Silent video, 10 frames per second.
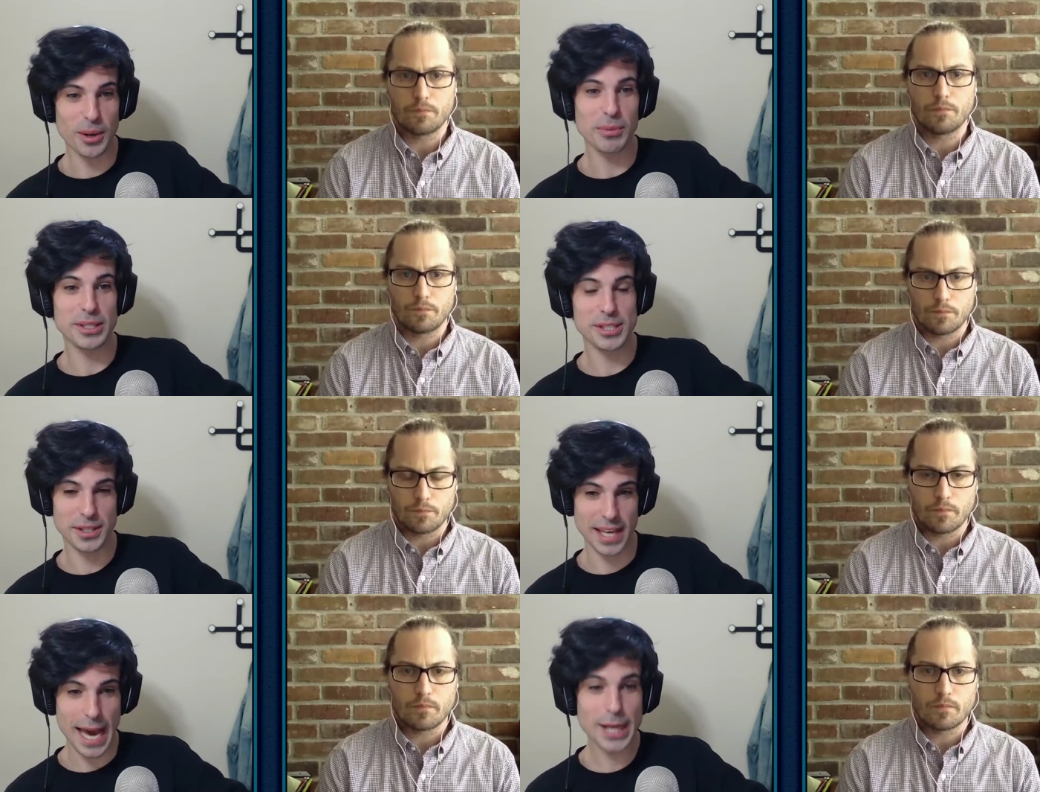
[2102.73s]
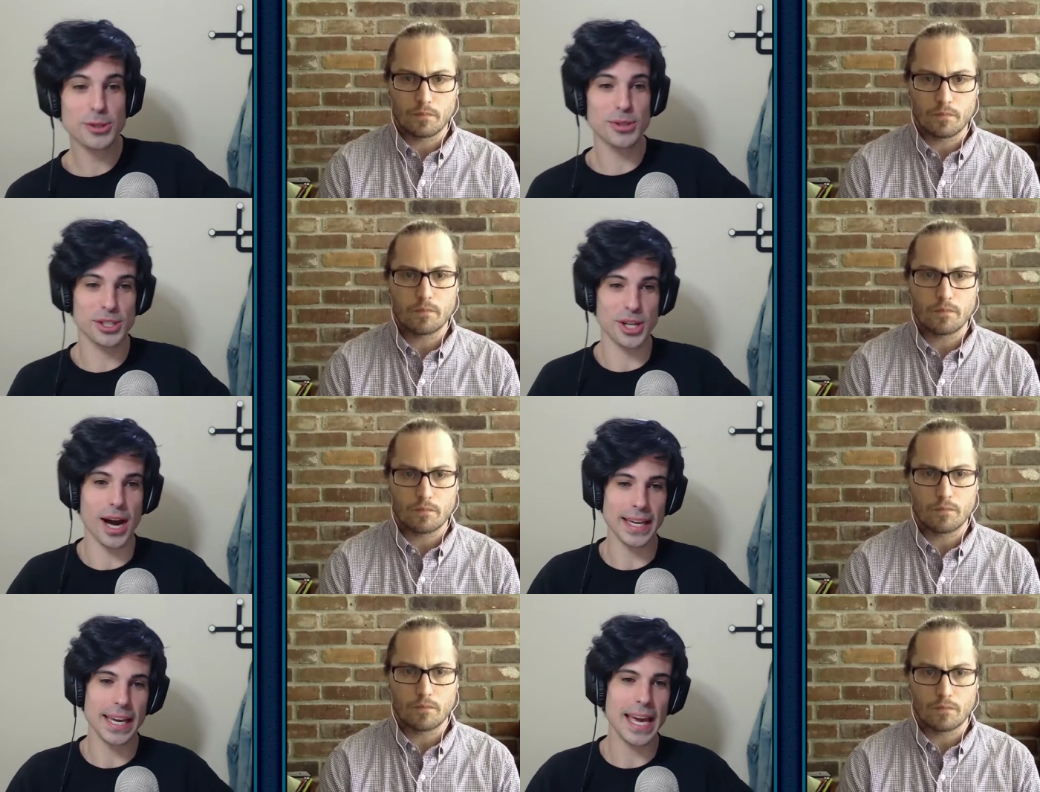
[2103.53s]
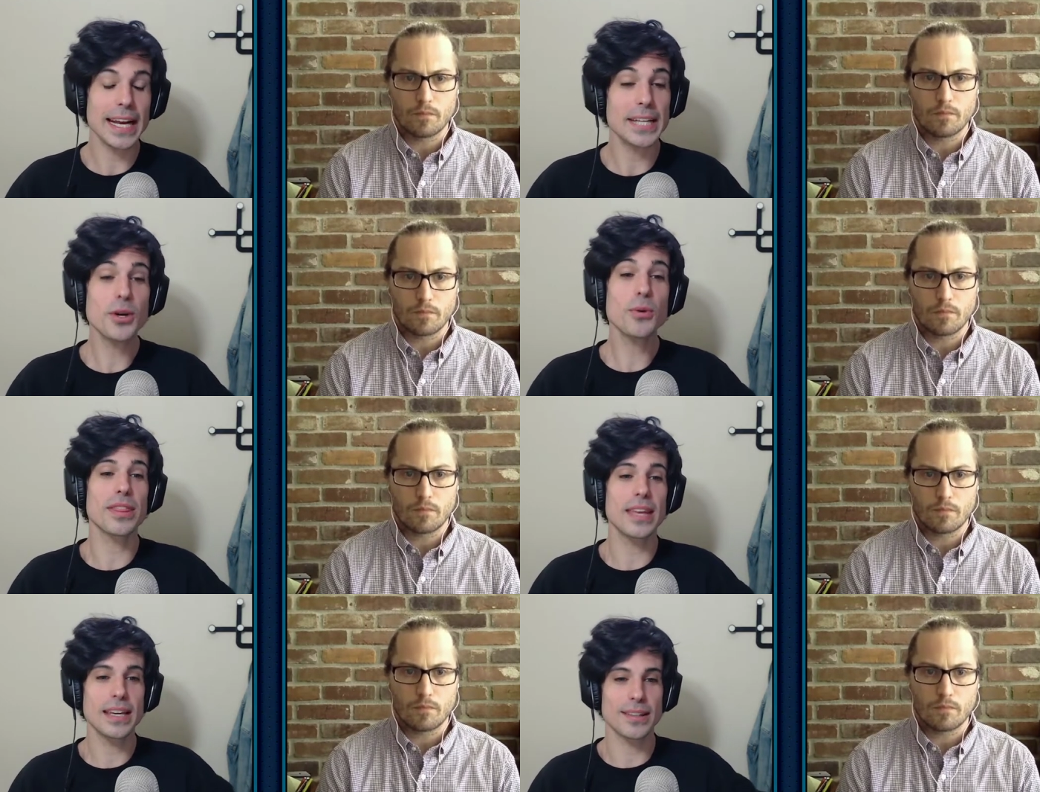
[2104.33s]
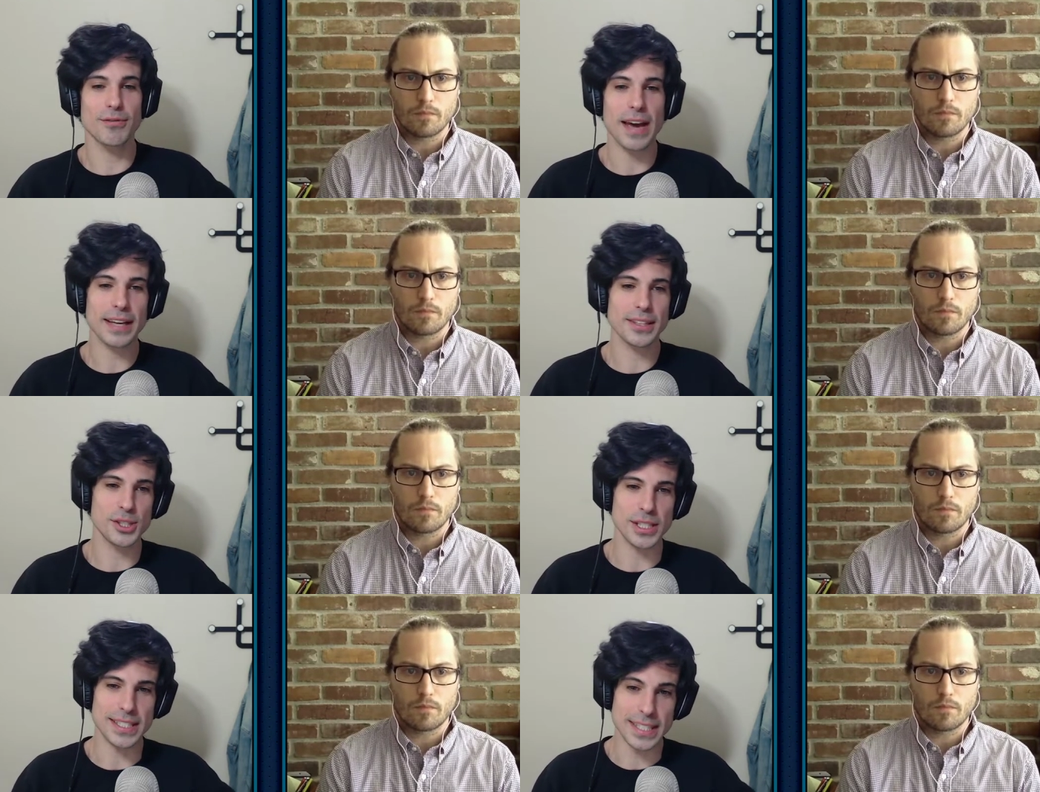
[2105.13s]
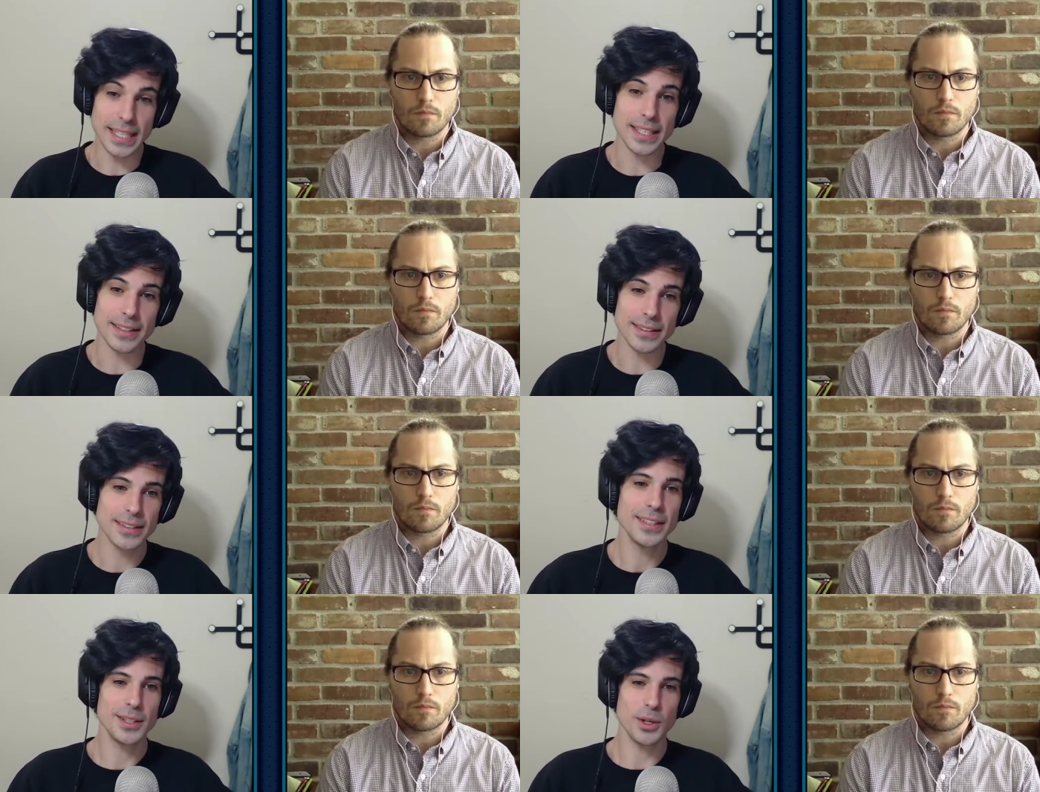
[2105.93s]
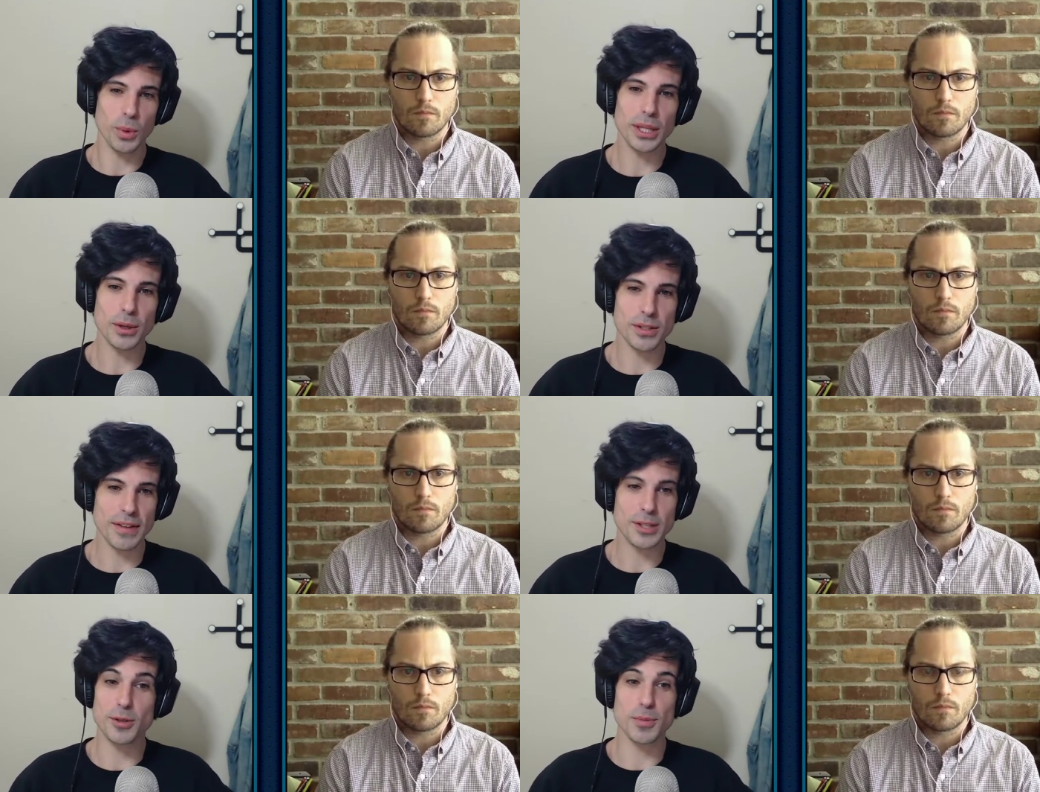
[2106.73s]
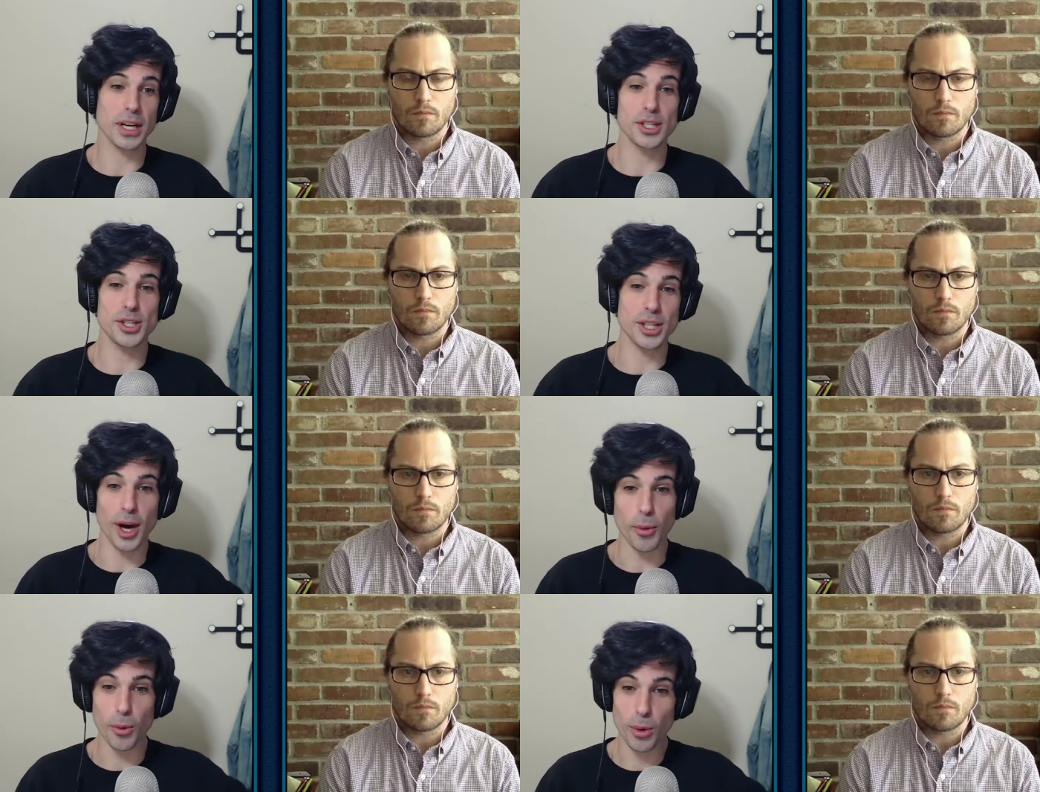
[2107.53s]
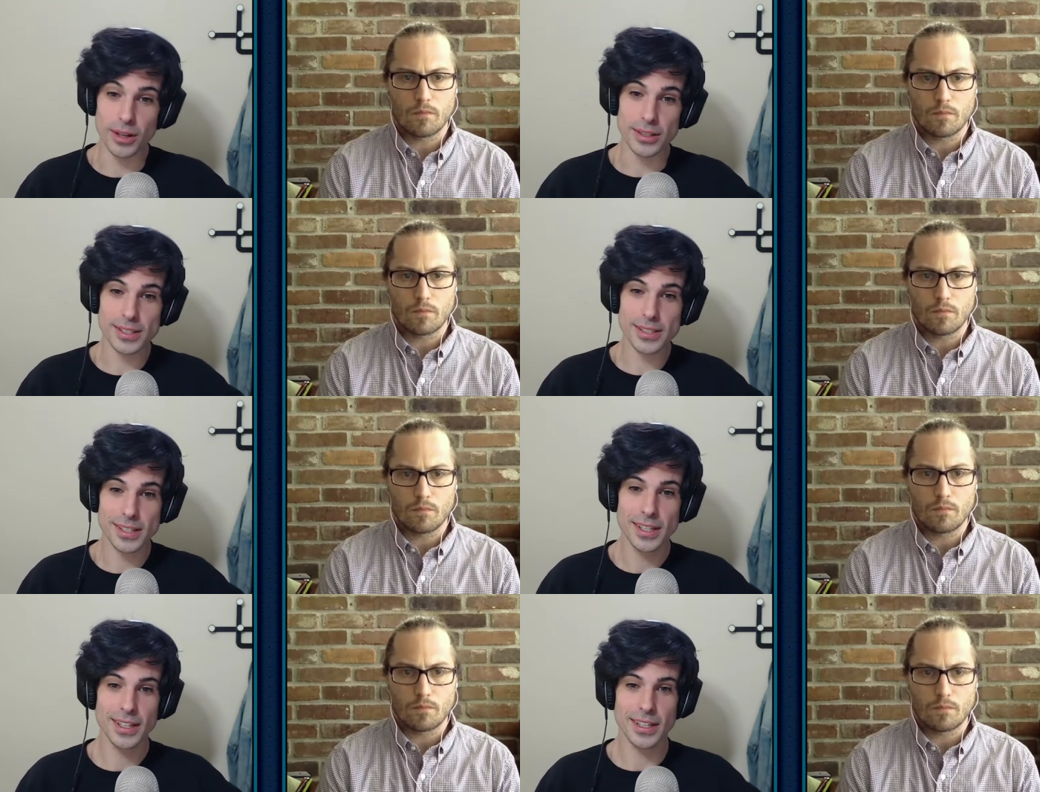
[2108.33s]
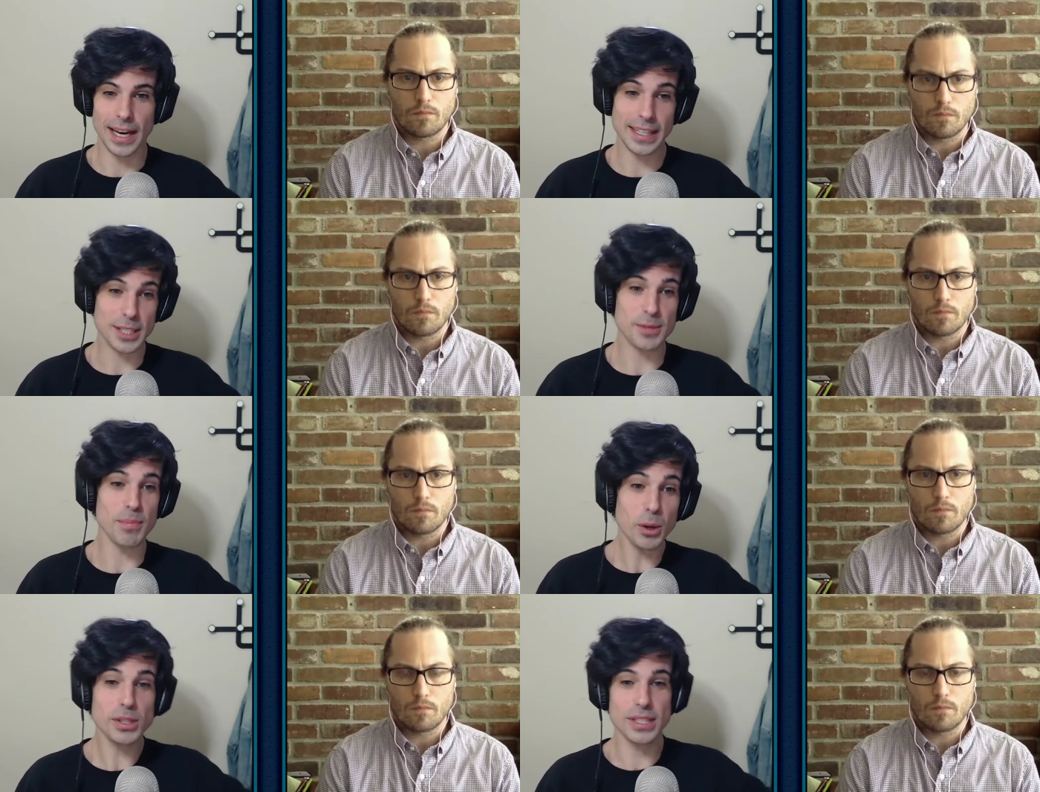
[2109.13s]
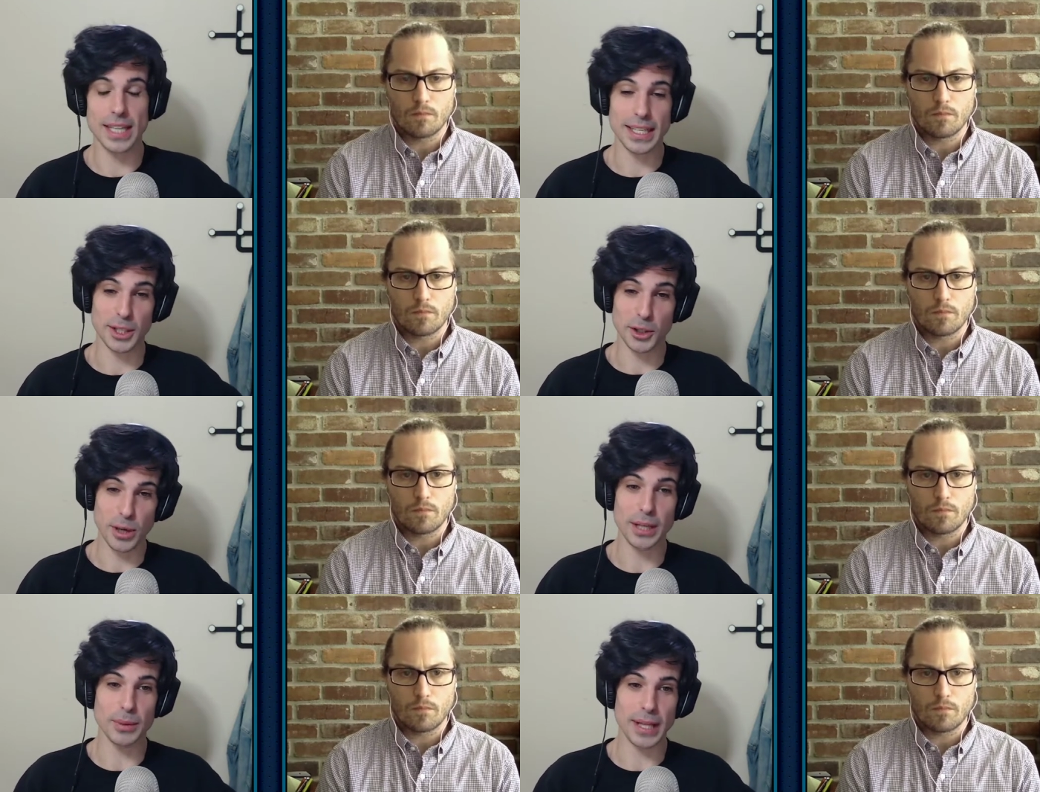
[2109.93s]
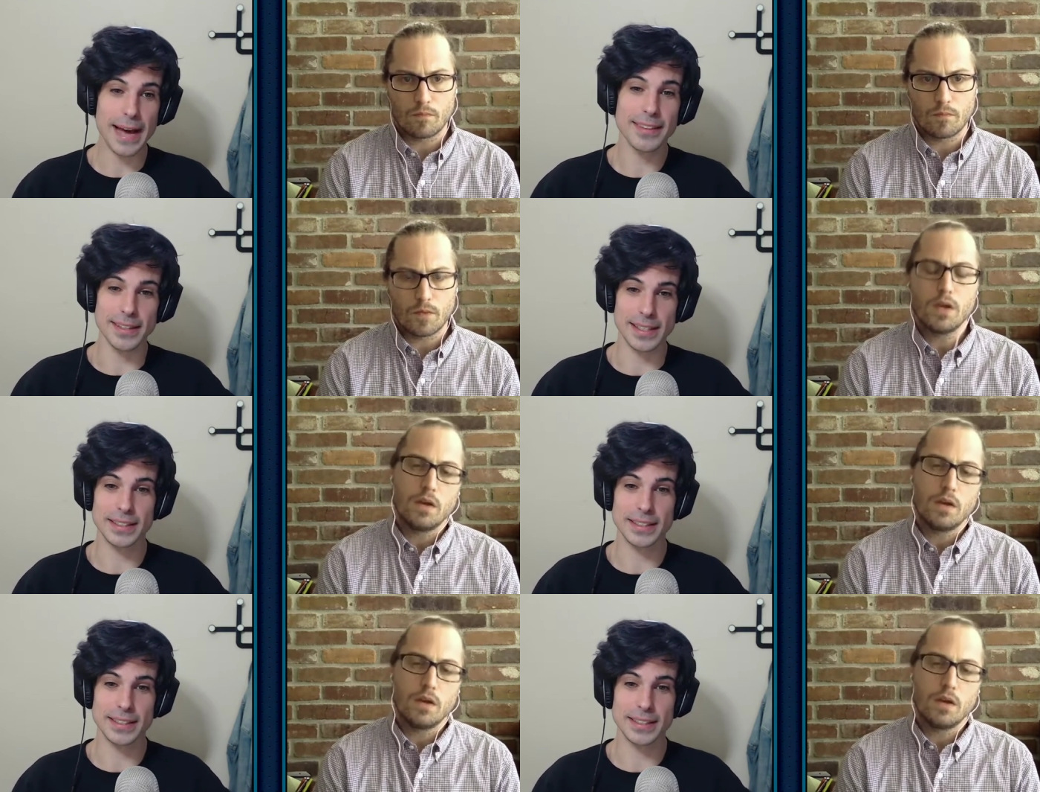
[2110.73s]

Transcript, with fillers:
Speaker 1: was extra shocking. And I don't think the fact that she didn't win those events was because she got worse. I think it's mostly that an incredible athlete